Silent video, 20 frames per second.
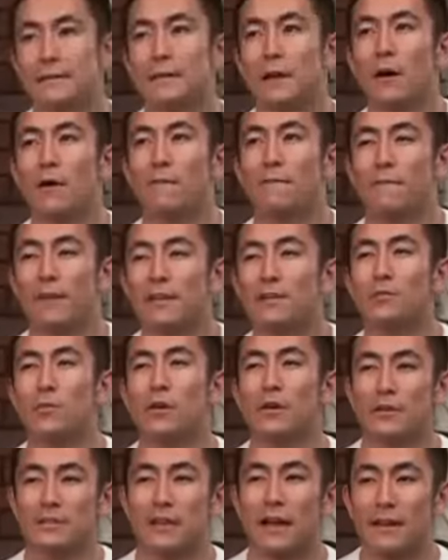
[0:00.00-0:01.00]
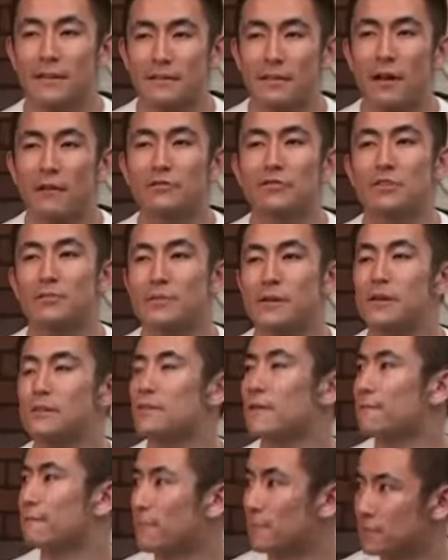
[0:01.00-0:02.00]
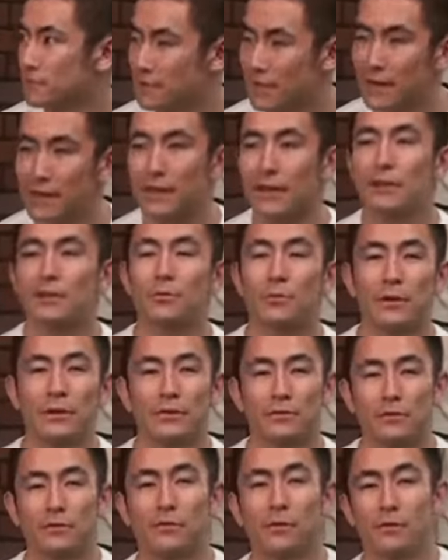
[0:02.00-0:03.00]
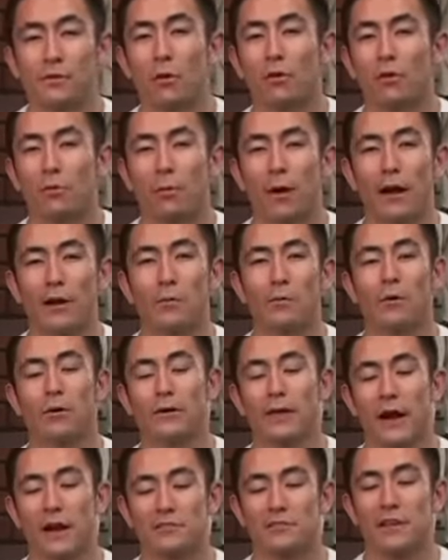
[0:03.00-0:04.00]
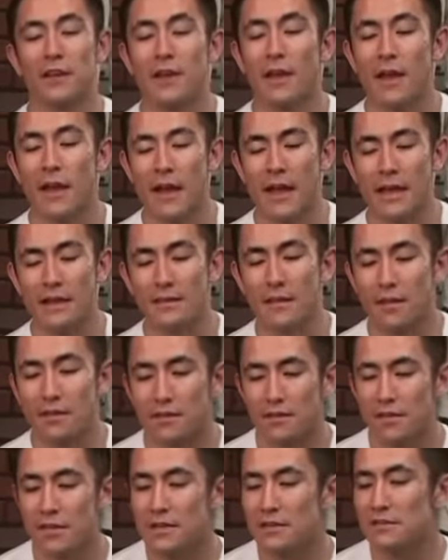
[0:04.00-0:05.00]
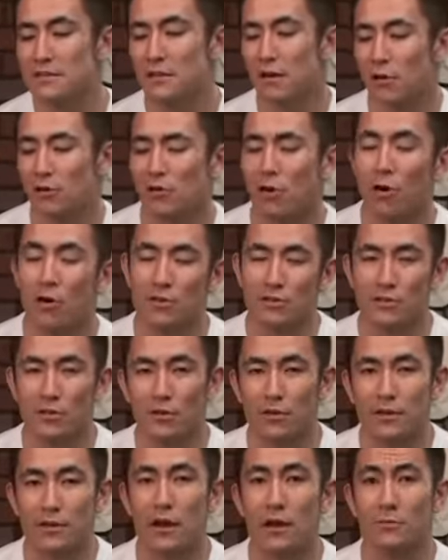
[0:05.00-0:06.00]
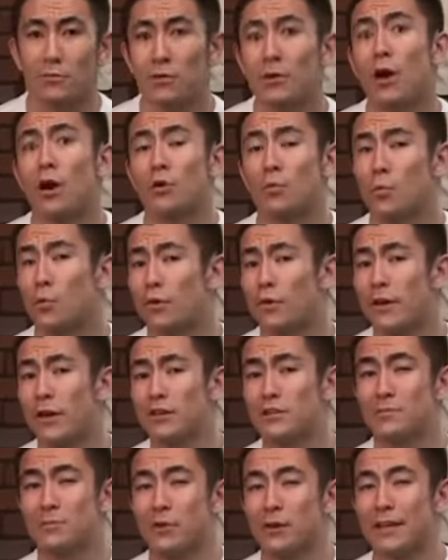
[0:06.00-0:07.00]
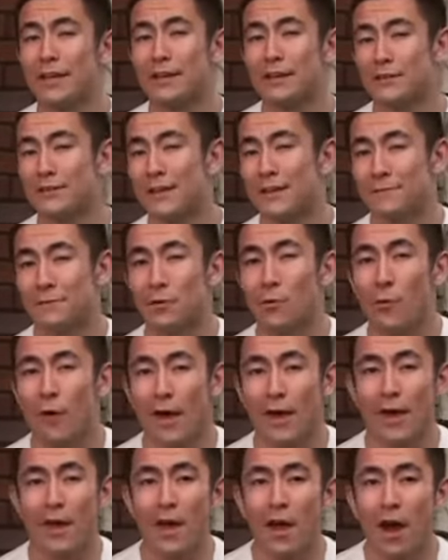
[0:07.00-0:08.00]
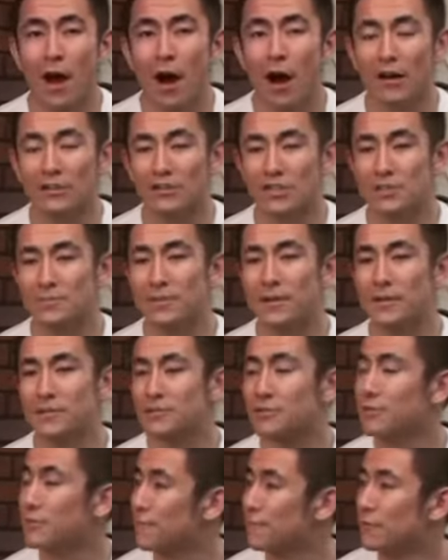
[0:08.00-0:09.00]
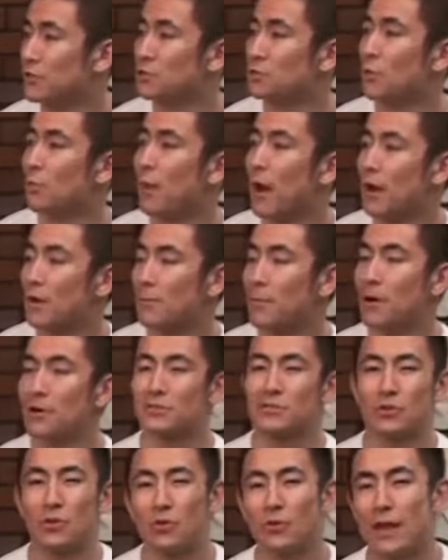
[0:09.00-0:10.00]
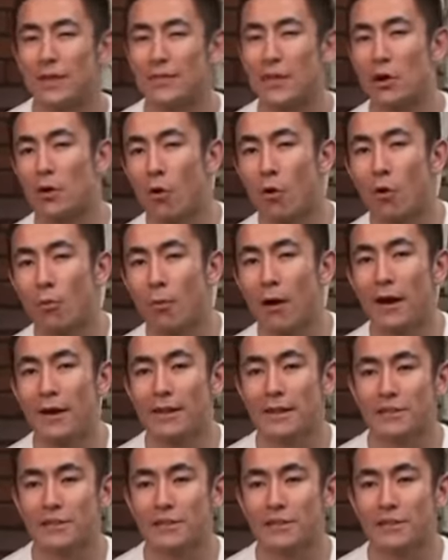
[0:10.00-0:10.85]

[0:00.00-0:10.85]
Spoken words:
phase 1 is kind of tough just because you're first getting into it, you're doing the total body workouts. And these are also, pretty hard workouts, but in a different way. Just because they're individual body parts, you don't get that whole body